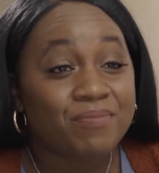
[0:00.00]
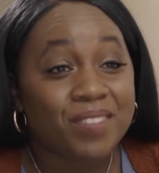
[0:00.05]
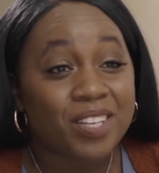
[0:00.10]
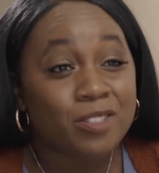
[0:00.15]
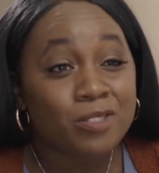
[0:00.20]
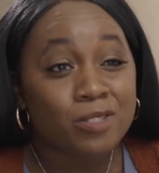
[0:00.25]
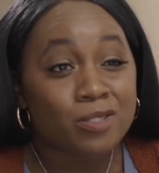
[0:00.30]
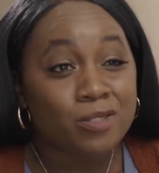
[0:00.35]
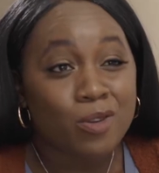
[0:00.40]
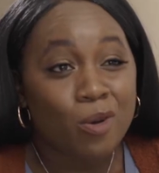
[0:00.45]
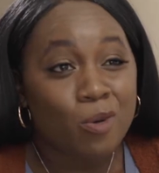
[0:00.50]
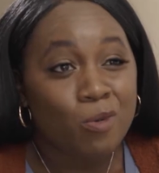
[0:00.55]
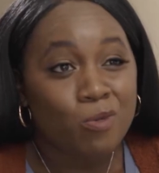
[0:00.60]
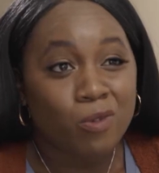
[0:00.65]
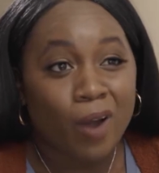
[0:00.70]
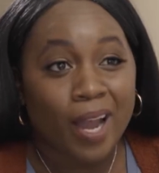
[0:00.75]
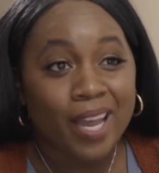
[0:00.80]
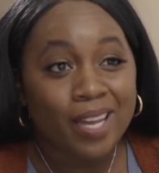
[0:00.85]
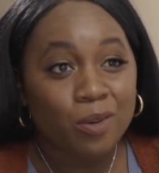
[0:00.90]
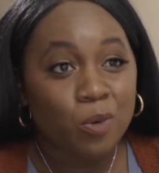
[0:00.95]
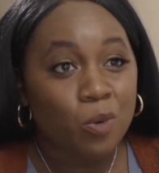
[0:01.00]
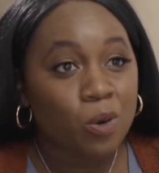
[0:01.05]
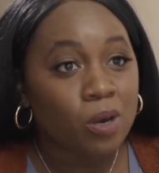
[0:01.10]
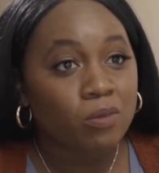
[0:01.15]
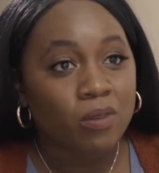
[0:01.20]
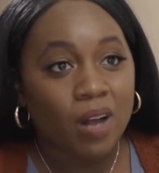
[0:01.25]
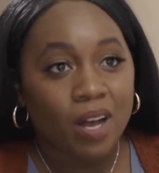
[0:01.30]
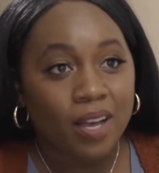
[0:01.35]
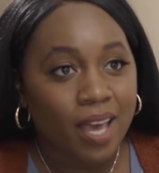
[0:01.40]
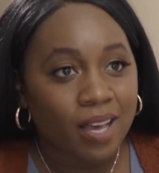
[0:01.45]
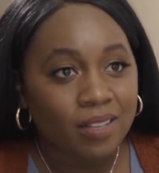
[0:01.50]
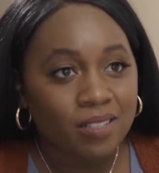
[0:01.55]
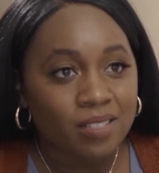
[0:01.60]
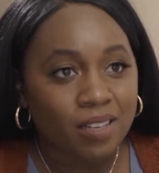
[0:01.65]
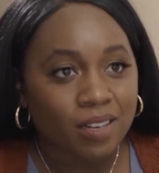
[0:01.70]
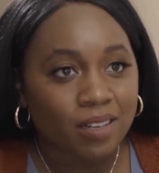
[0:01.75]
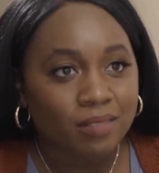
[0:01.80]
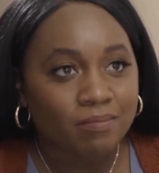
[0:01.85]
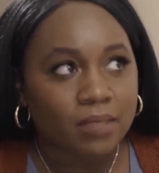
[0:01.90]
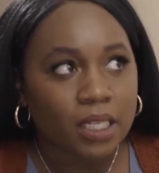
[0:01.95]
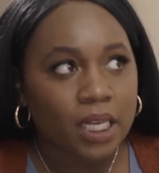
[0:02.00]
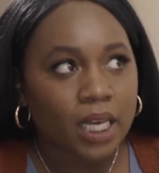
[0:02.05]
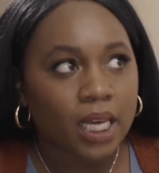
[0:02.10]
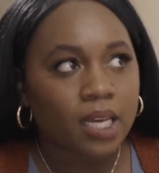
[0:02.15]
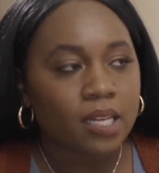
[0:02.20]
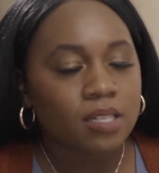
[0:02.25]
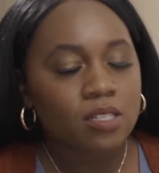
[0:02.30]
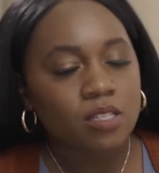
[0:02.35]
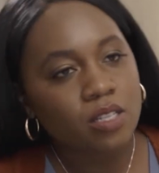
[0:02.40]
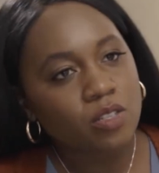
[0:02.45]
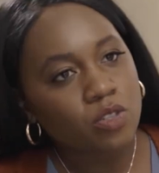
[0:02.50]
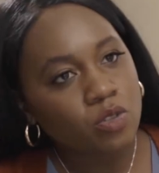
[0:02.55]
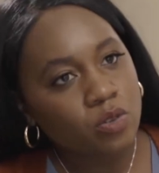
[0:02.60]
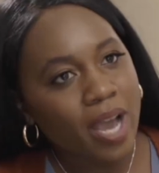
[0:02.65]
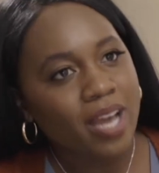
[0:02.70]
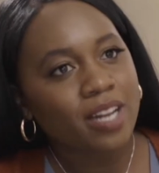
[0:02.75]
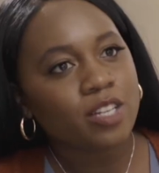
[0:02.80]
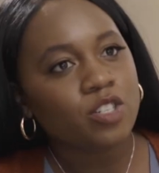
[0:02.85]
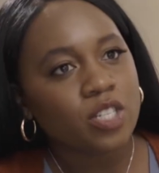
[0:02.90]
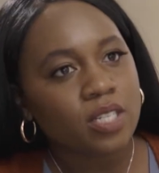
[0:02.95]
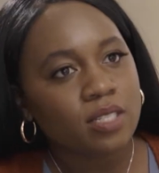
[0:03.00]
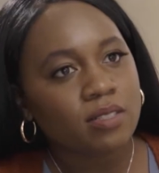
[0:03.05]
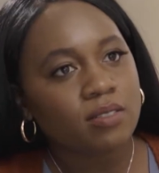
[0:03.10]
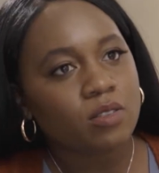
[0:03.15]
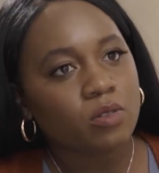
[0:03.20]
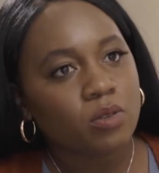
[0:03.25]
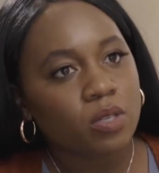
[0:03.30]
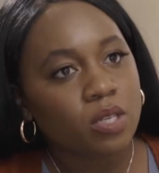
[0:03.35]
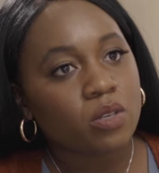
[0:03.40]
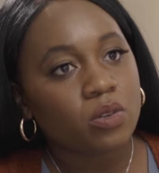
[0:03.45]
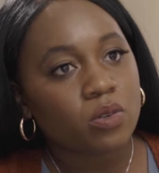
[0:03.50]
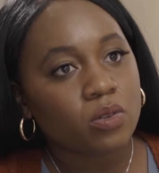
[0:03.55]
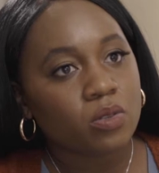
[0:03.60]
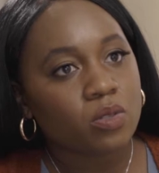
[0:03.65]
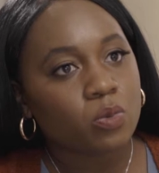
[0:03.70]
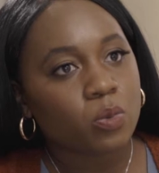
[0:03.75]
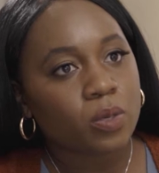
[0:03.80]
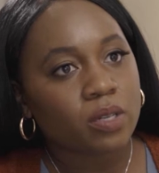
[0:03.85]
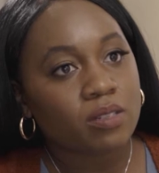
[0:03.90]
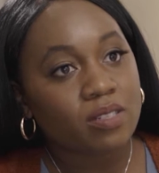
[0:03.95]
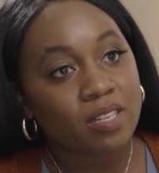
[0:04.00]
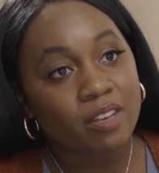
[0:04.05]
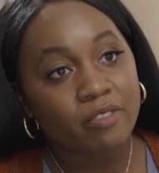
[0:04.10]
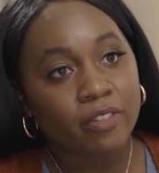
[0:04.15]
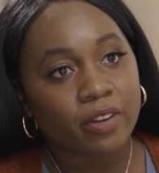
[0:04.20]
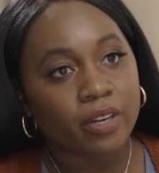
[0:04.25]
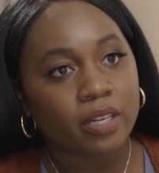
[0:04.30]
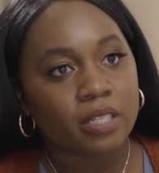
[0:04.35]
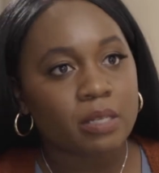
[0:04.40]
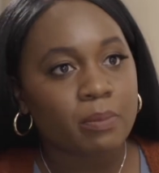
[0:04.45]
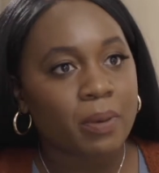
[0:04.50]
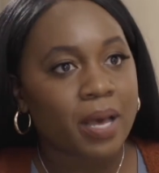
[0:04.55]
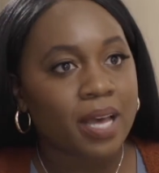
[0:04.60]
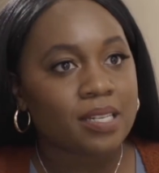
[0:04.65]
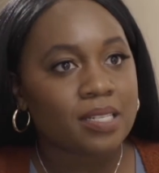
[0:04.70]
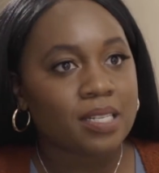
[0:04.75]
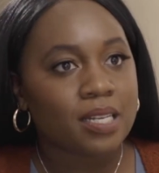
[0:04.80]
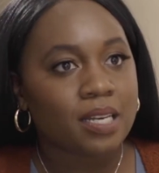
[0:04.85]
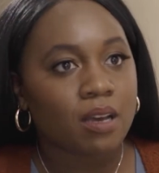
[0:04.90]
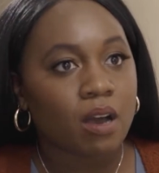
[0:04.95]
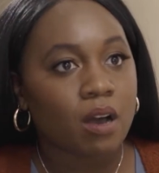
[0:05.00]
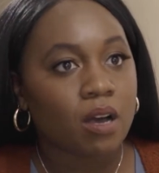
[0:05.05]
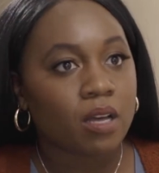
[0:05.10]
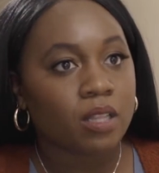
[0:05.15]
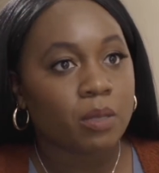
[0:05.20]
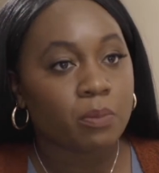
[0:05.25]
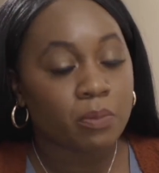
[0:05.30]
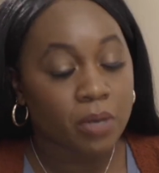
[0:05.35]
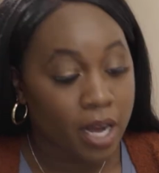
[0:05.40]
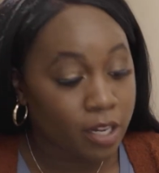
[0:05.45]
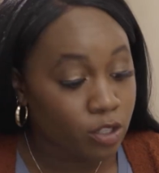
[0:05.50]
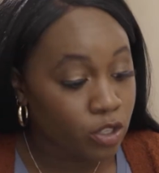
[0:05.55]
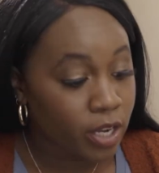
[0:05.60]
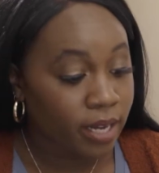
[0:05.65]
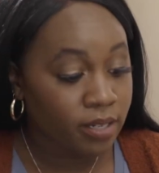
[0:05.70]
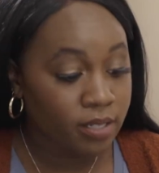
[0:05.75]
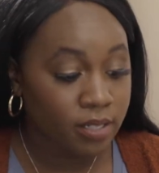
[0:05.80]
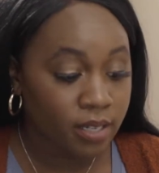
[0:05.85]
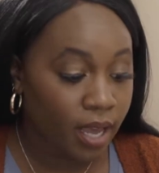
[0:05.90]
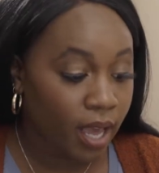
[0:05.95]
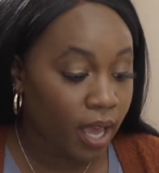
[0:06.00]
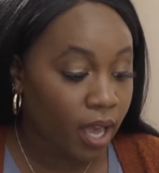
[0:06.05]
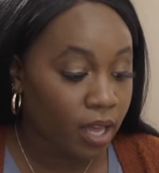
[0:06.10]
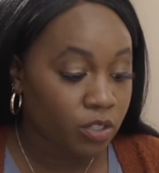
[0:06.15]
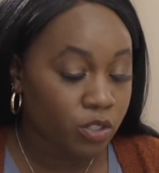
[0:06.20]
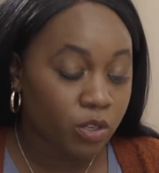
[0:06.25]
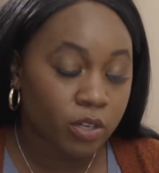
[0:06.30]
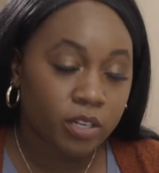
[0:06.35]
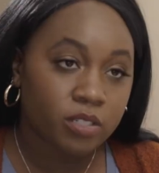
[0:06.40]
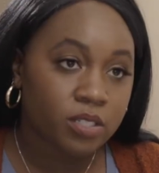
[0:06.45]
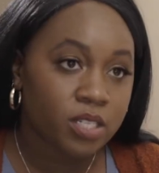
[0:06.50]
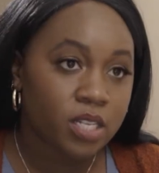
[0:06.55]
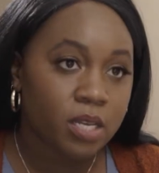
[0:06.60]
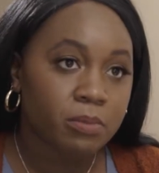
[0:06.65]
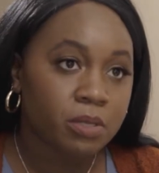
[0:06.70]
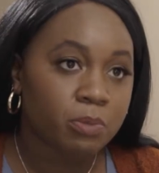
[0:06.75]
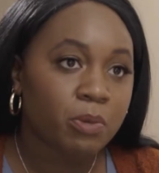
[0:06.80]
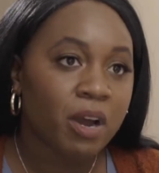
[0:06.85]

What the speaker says: There's no right or wrong answer, and the strategies you use will differ depending on the project and your team's